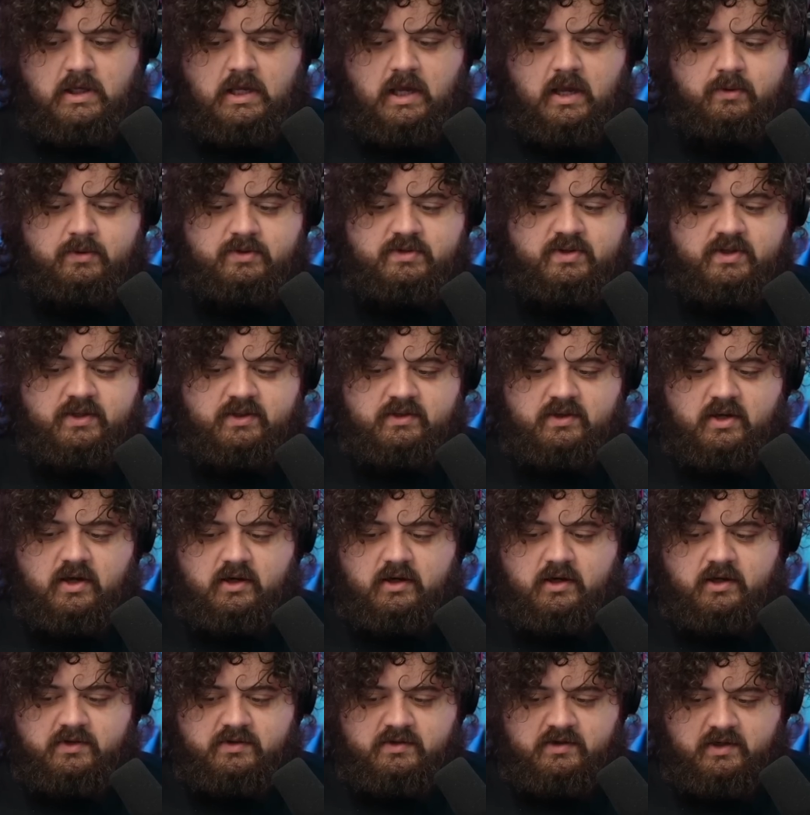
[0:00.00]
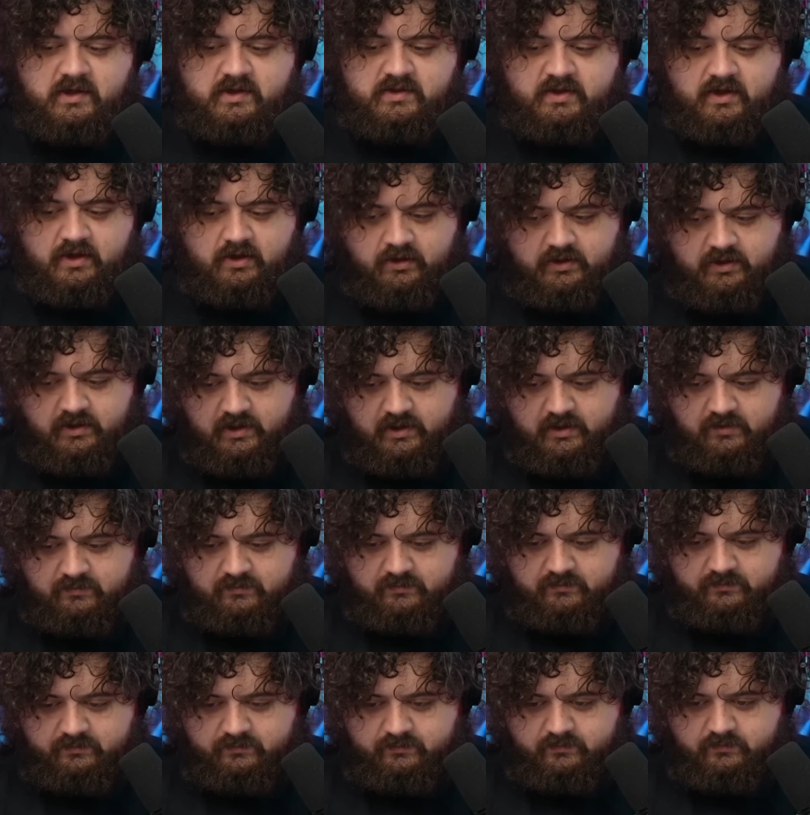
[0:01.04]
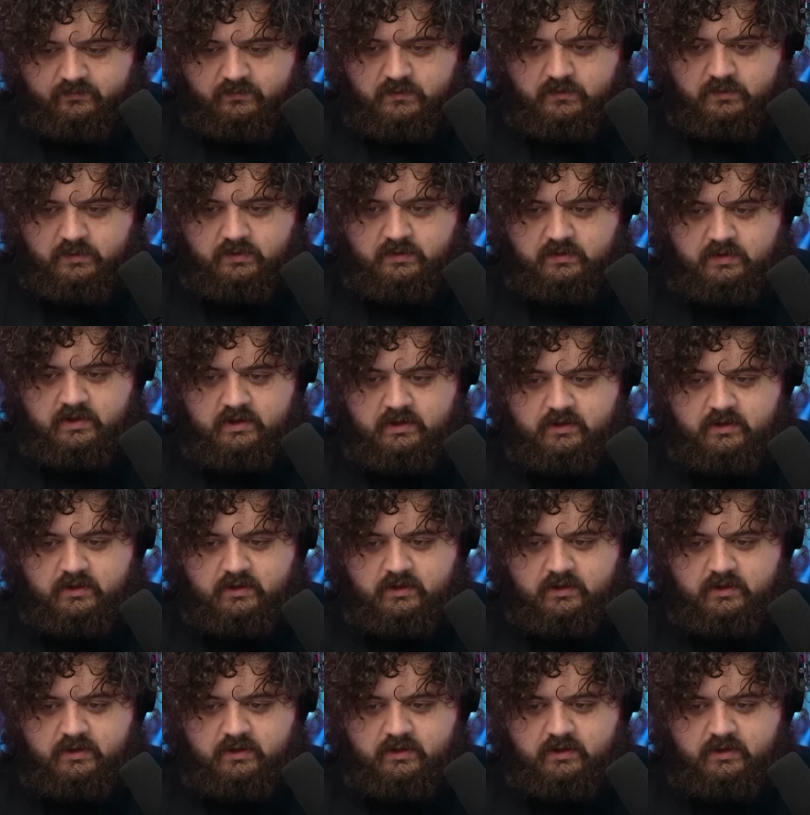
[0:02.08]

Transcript: I always think Don has a nice haircut. That's one thing